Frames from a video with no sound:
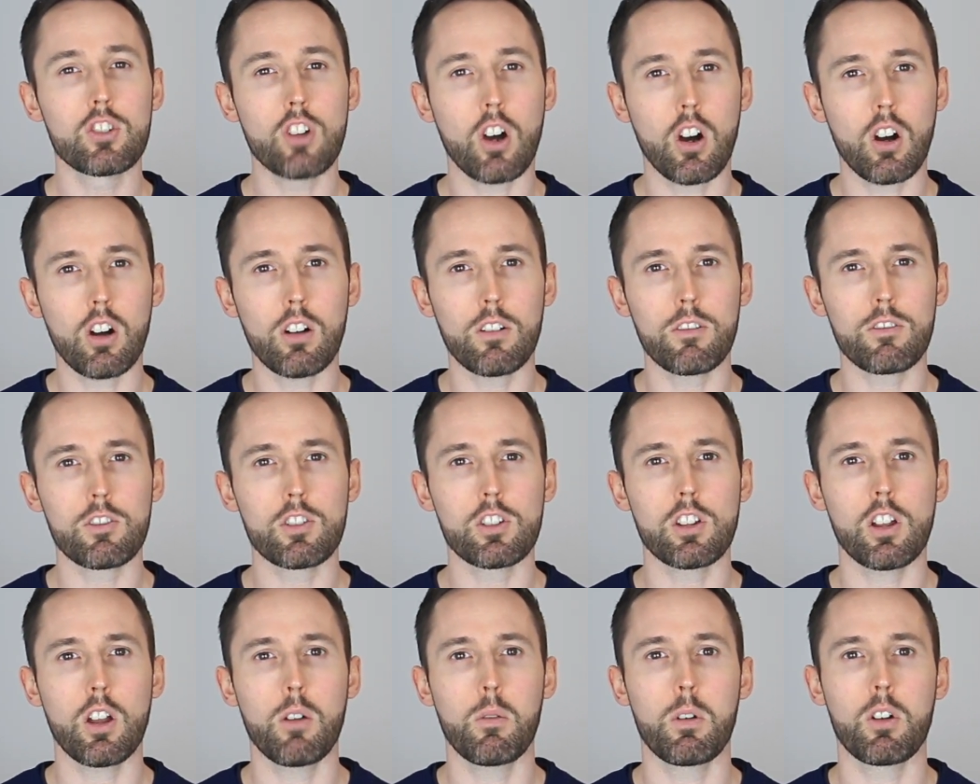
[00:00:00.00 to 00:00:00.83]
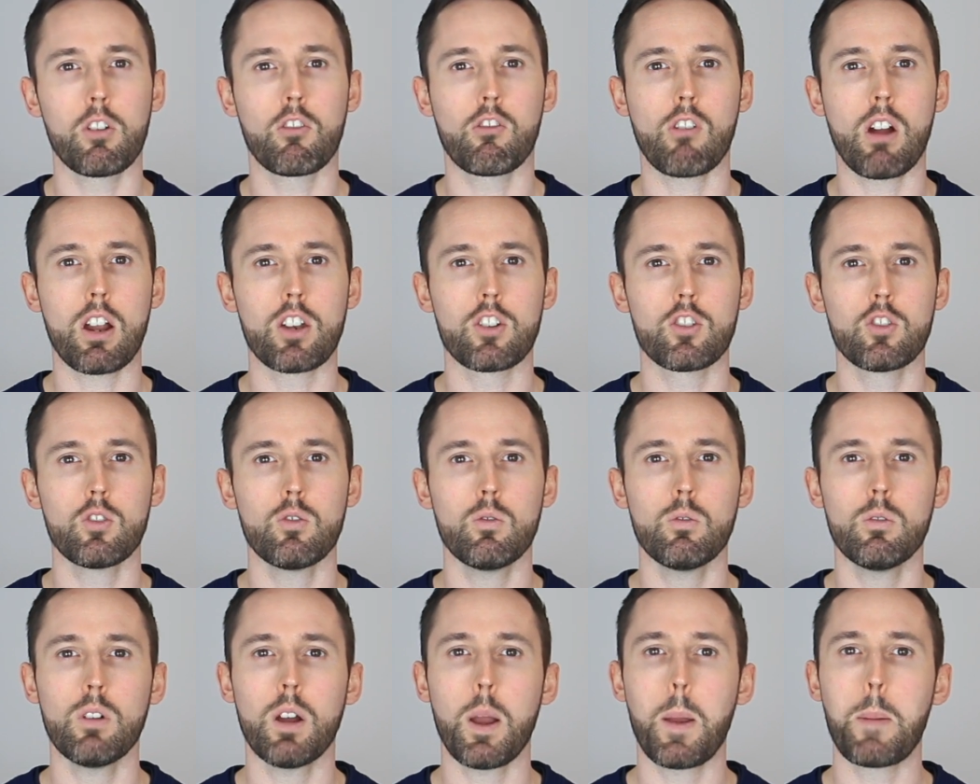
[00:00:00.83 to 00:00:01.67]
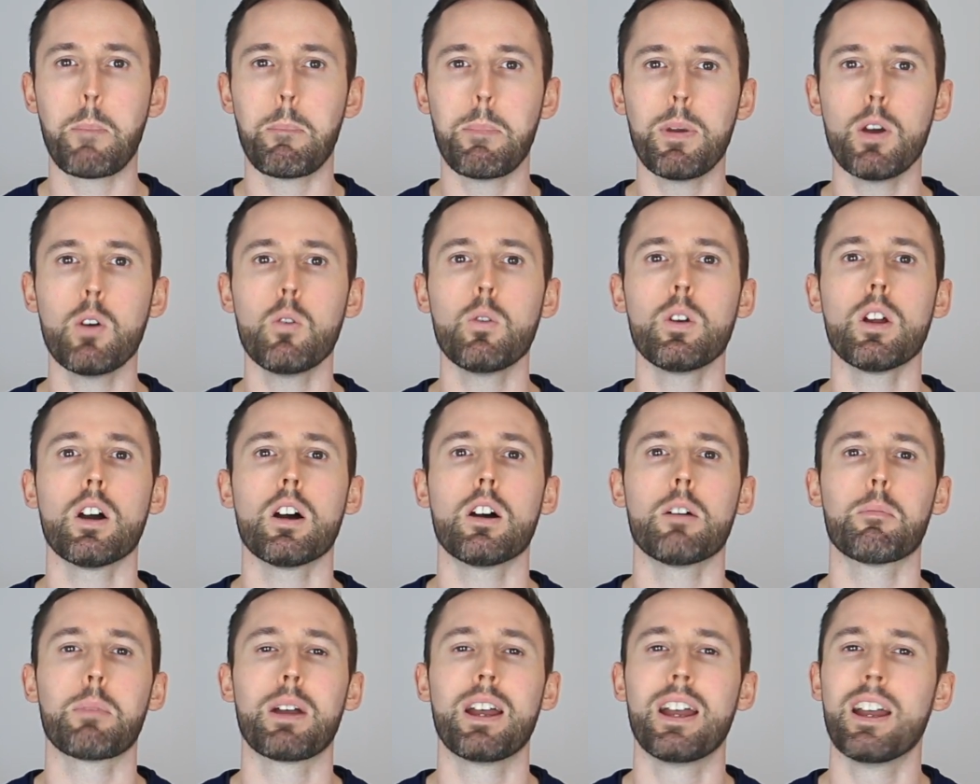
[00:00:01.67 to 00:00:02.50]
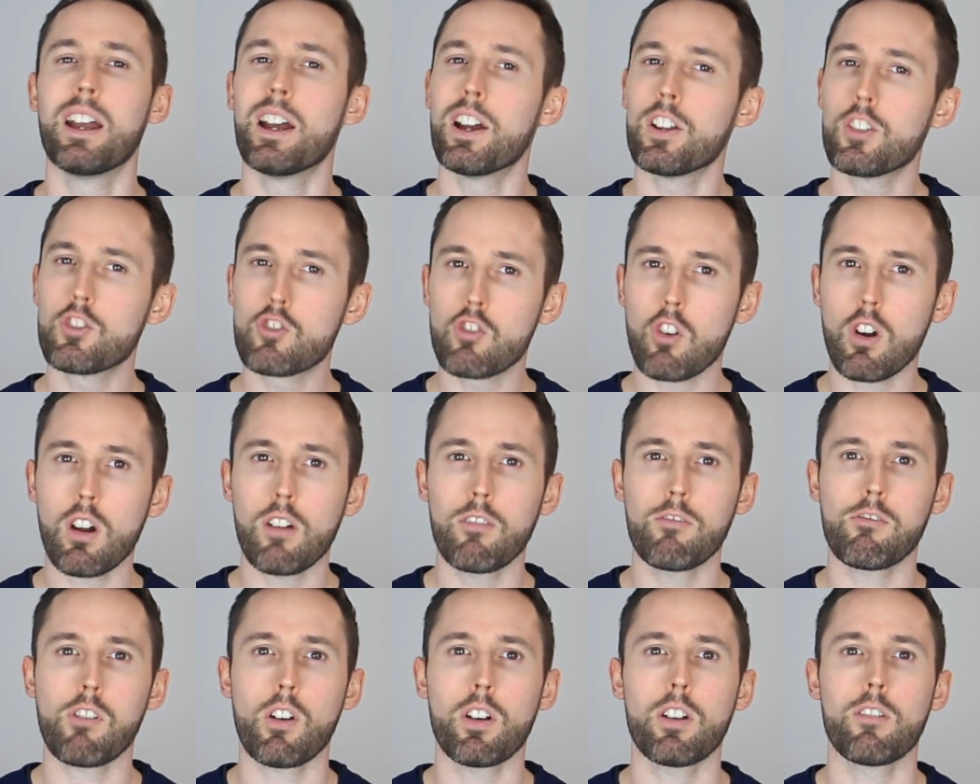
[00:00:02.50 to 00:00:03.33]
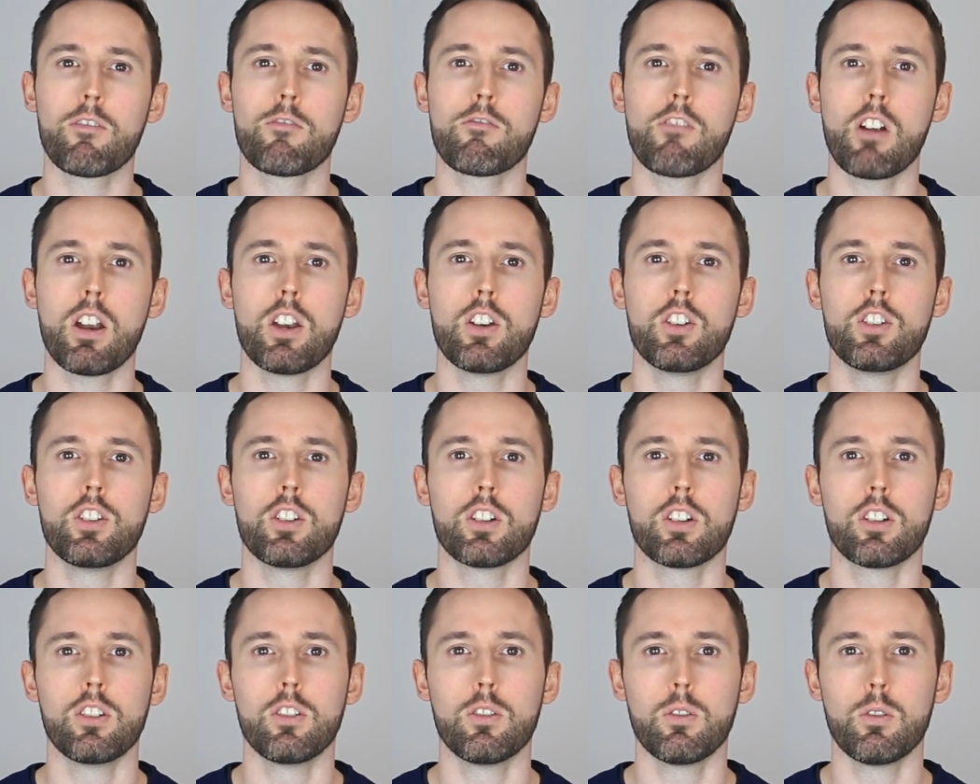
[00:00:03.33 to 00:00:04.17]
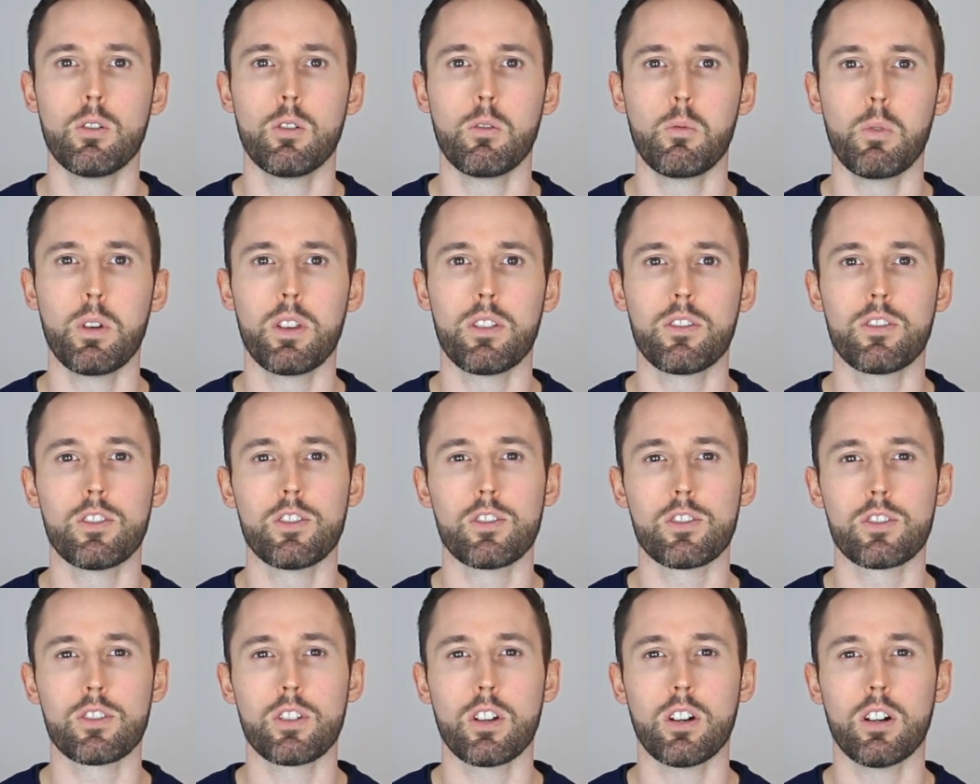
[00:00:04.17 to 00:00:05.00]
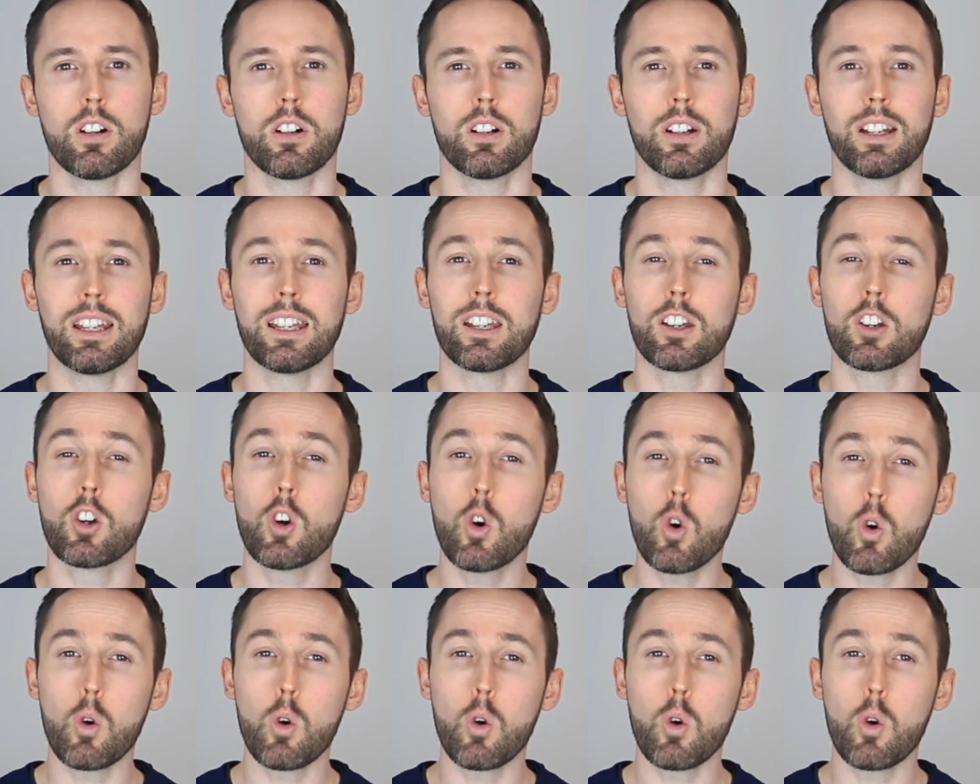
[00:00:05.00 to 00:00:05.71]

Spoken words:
Start off slow and gradual, build up, and try and find a friend you can do it with to start